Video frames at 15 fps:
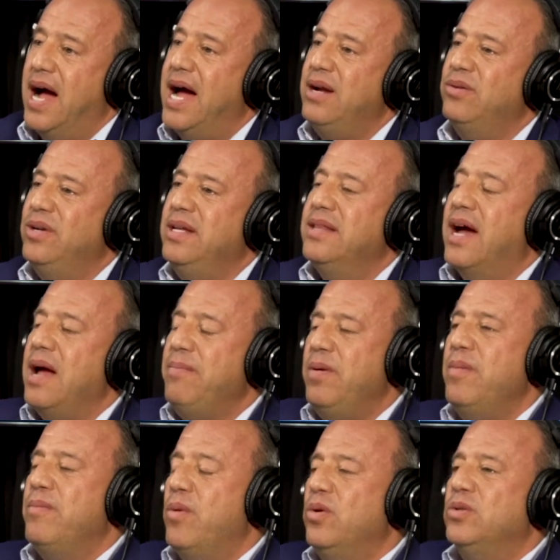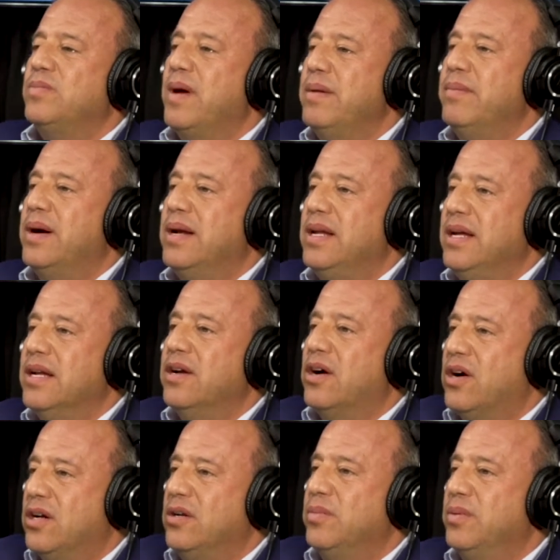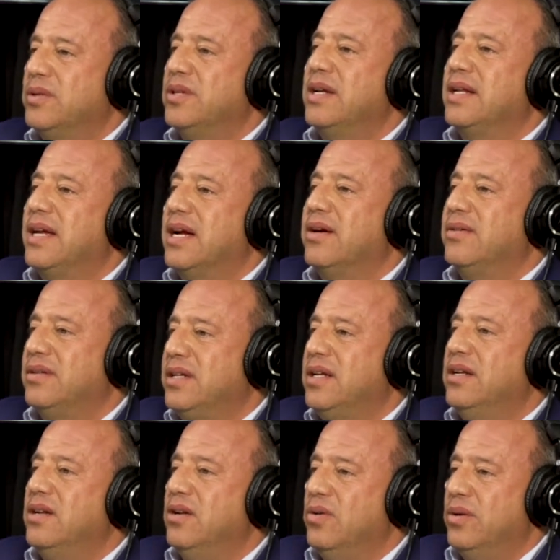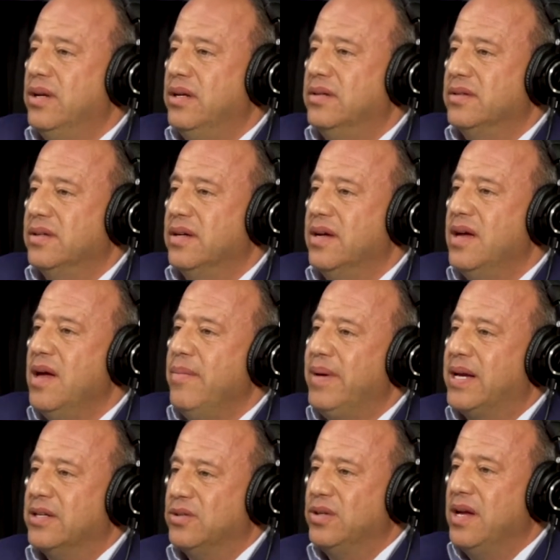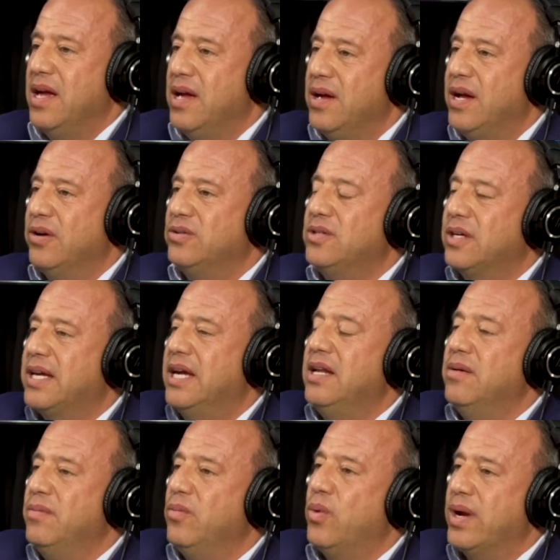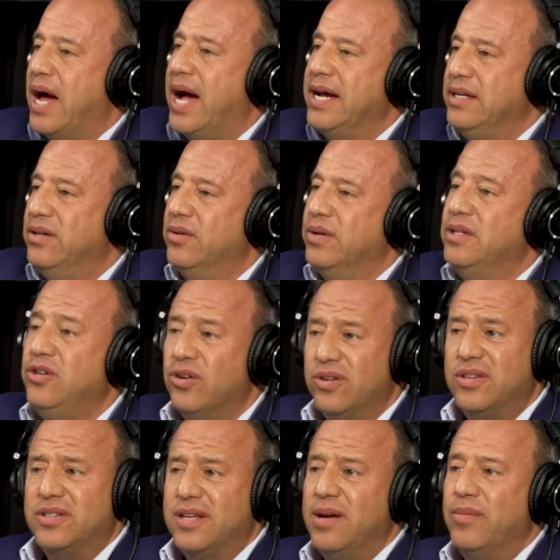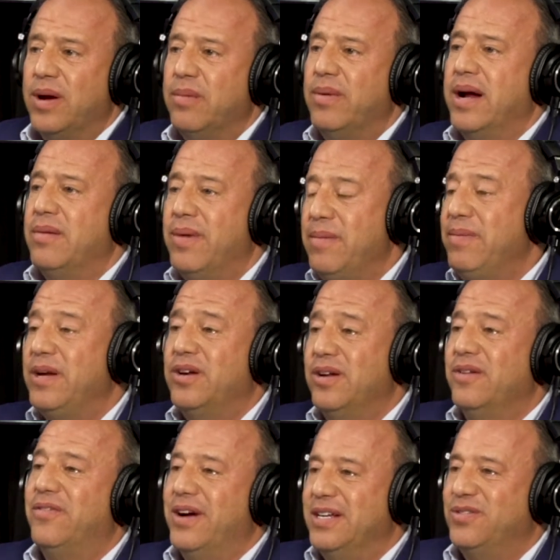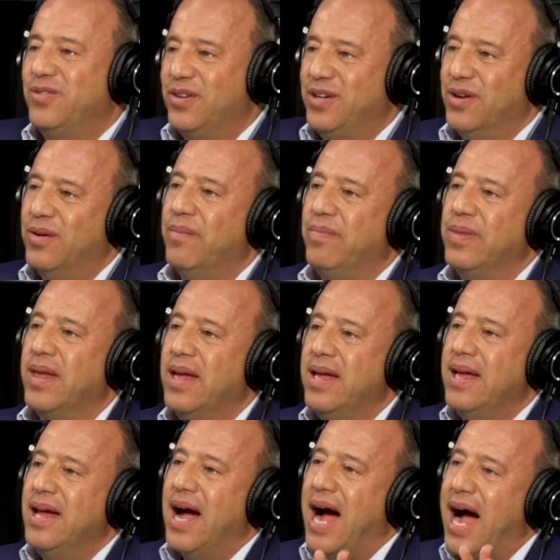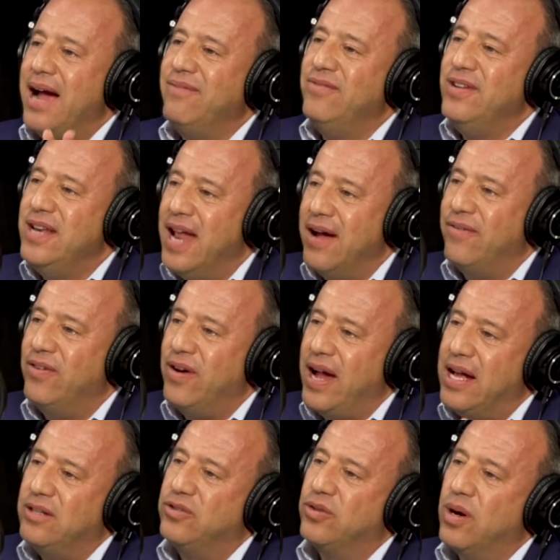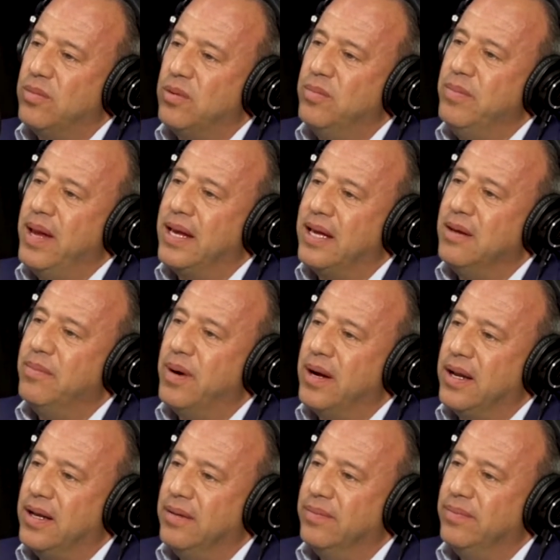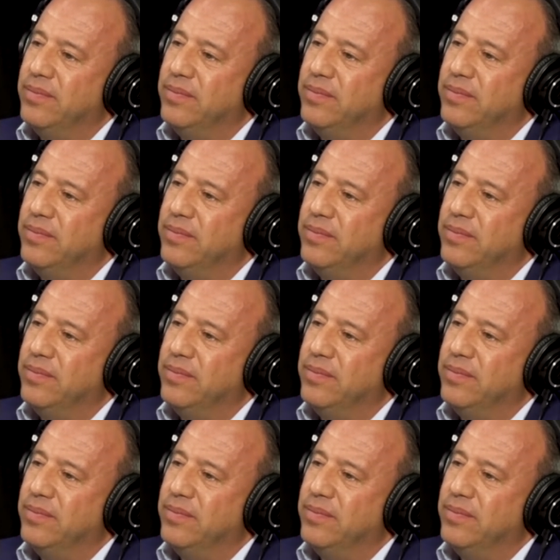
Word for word: I don't need that. I put most of my money in 100% guaranteed annuities. Because here's the key to what I do. And you're the same way, Brad. It might be good advice for you. I've never had trouble making money.